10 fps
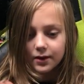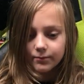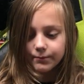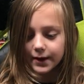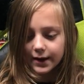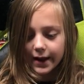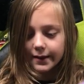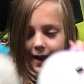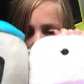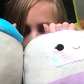but
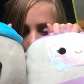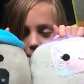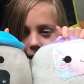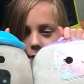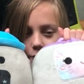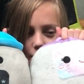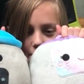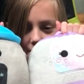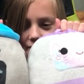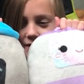and now now I really want to